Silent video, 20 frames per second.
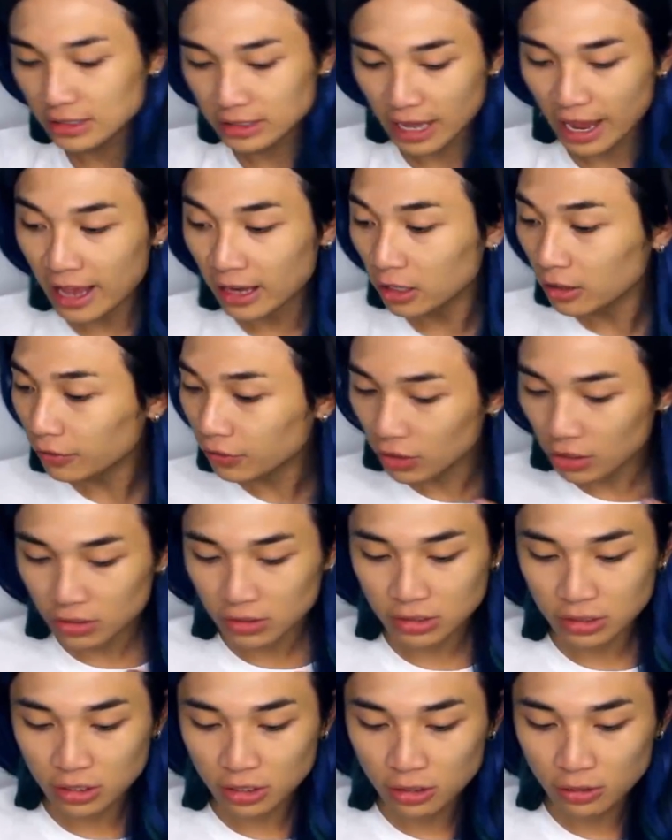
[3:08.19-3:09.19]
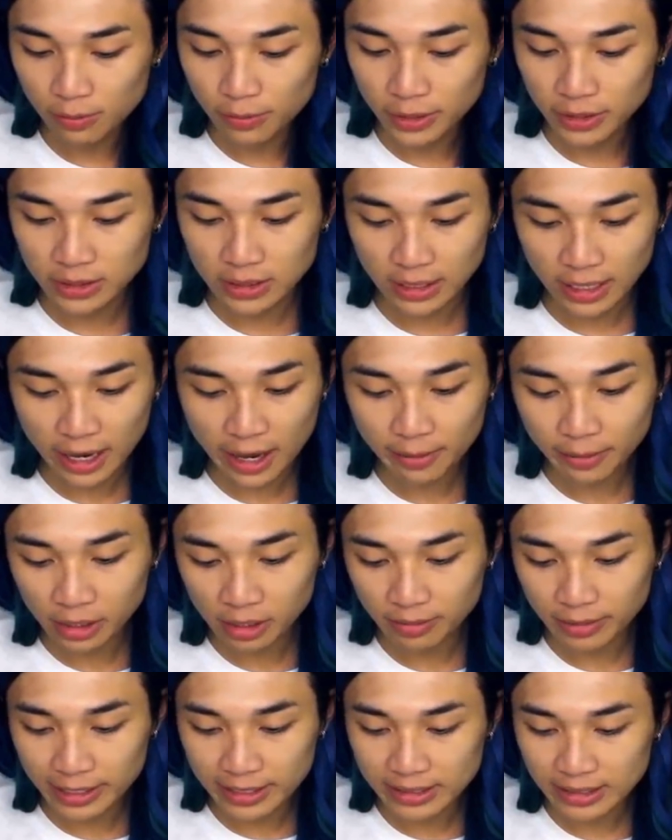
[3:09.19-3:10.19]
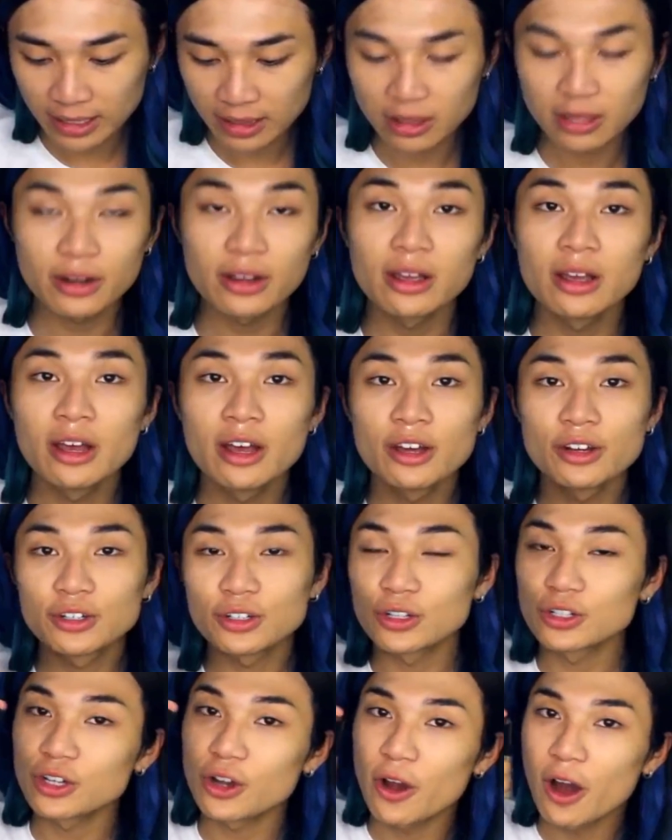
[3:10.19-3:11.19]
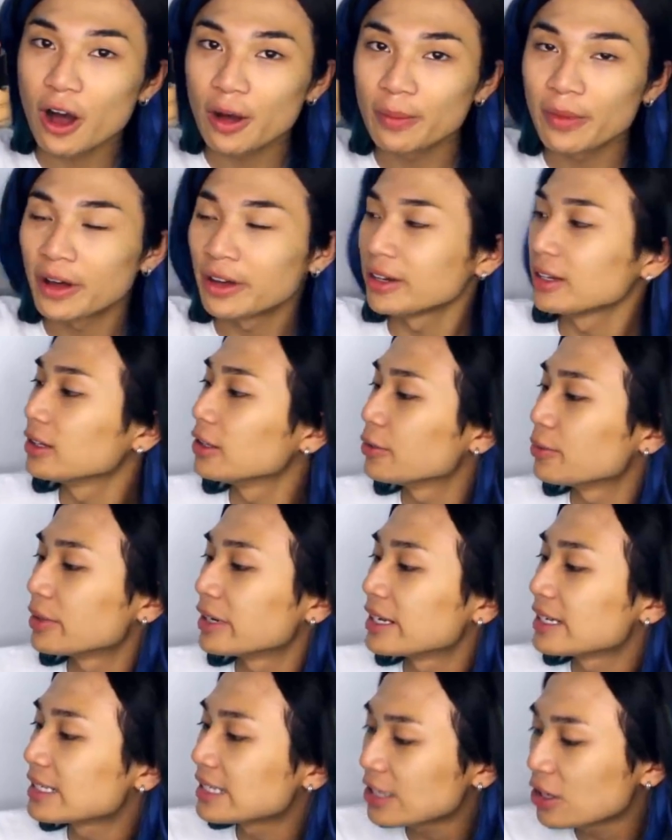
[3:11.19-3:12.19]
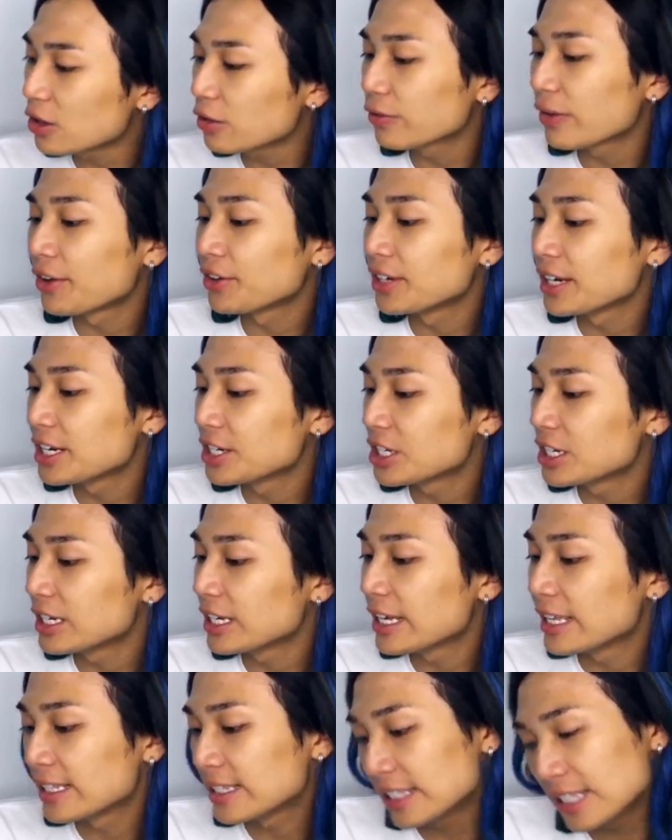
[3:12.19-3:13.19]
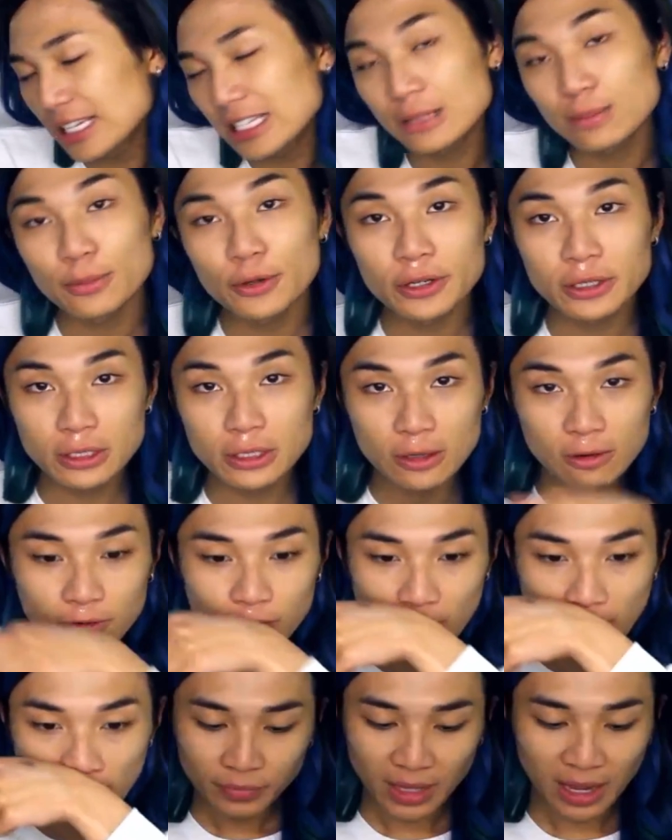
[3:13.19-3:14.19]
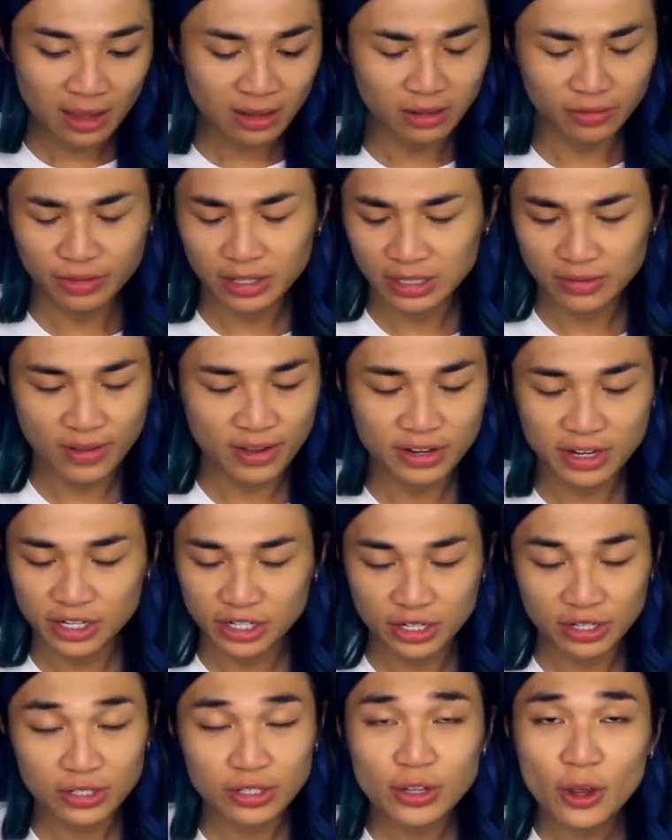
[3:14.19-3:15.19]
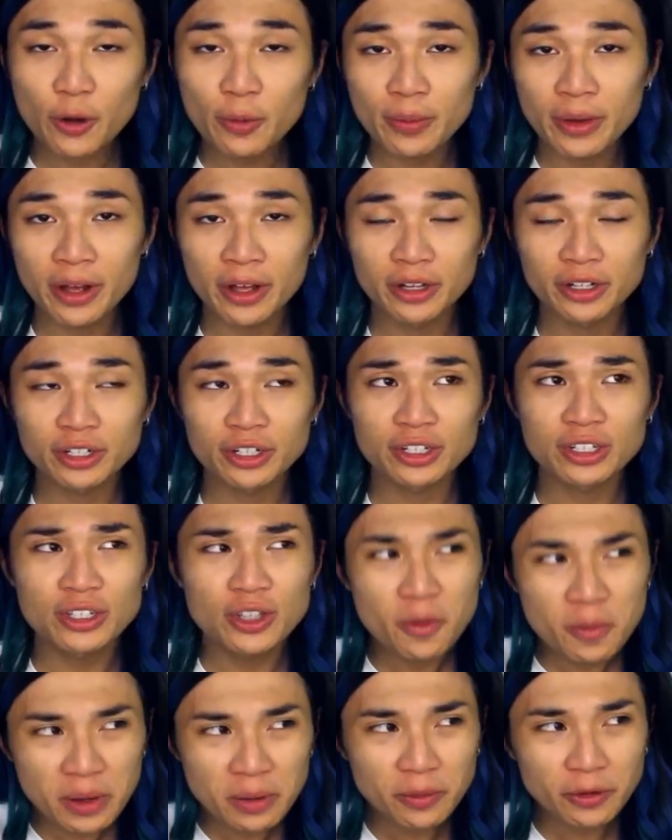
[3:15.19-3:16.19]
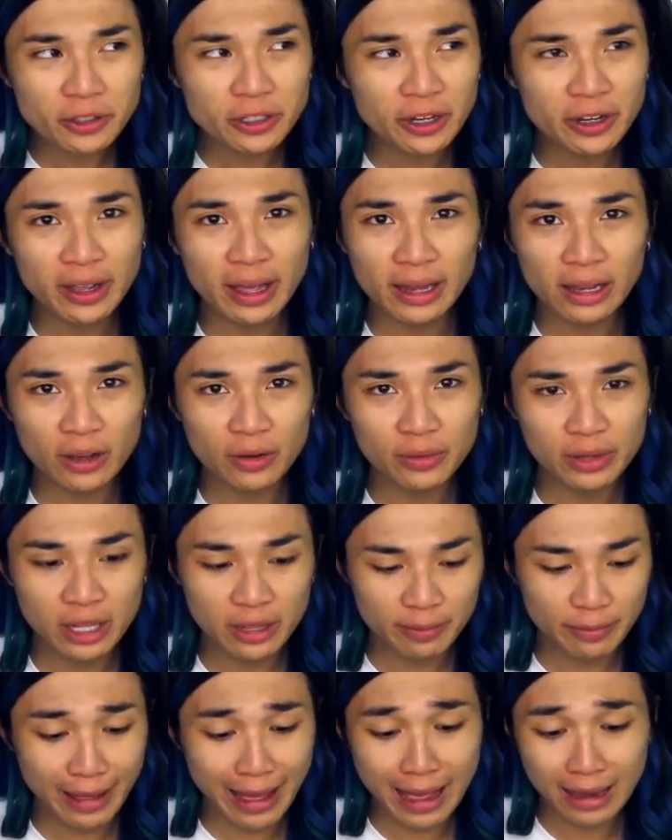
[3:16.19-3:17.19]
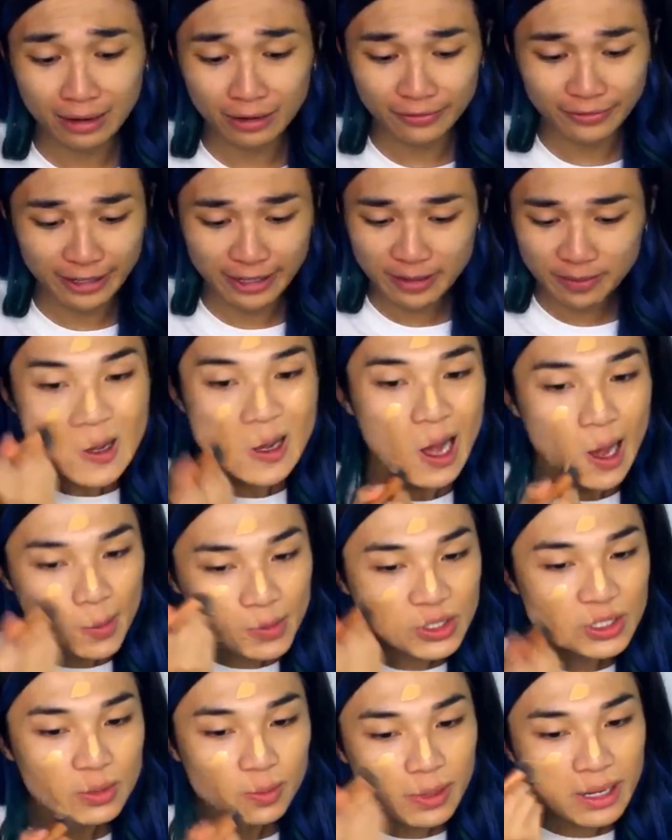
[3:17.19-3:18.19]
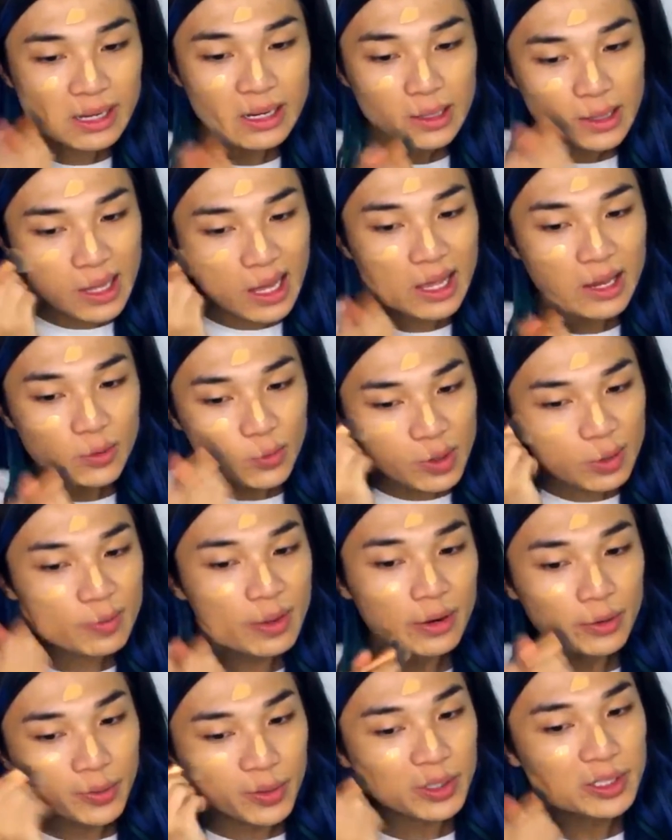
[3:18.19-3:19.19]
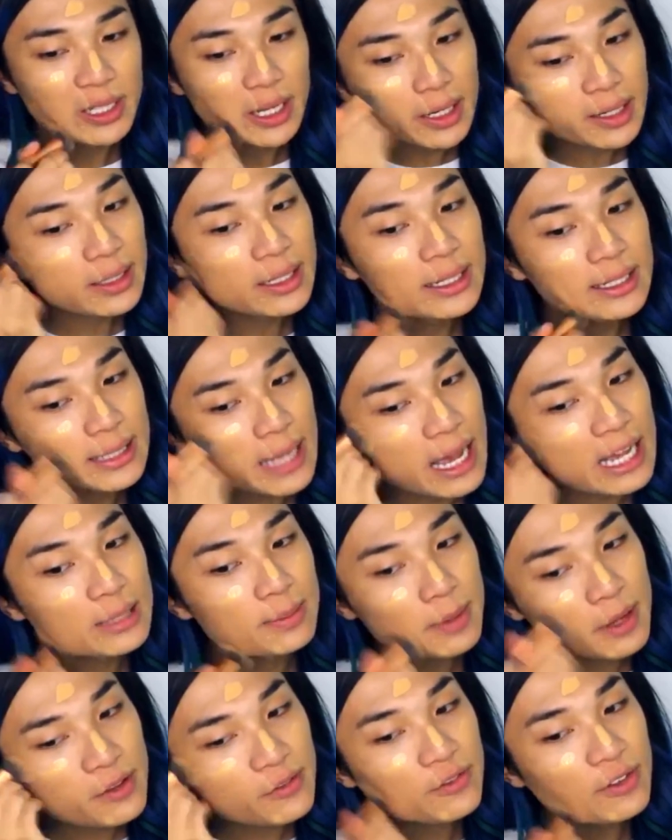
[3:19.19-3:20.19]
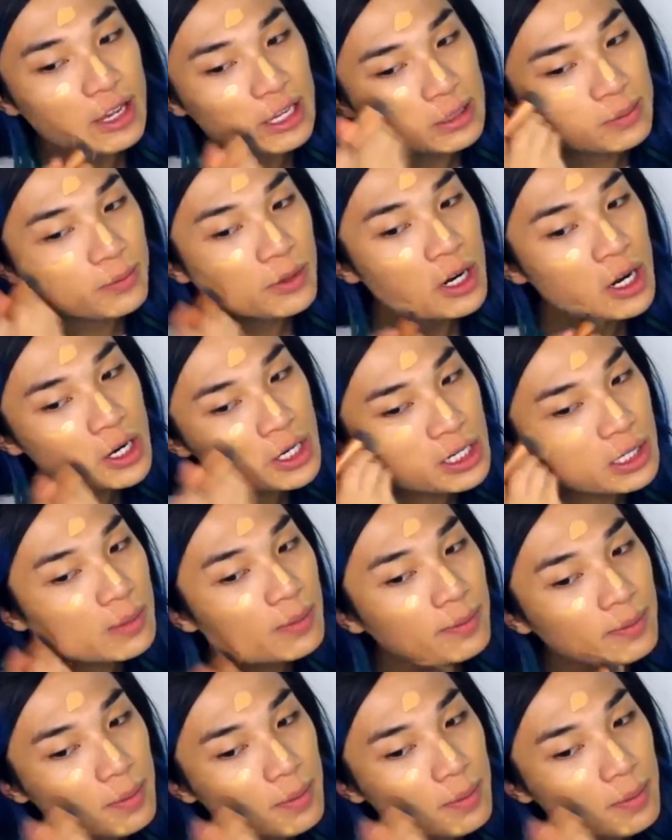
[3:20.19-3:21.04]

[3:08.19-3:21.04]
I love those two, but today I'm going to be using the Giorgio Armani Luminous Silk Foundation in 6.25. I love this foundation so much. Some people don't get along with it, but I love it. I'm just blending that in with my Real Techniques Expert Face Brush.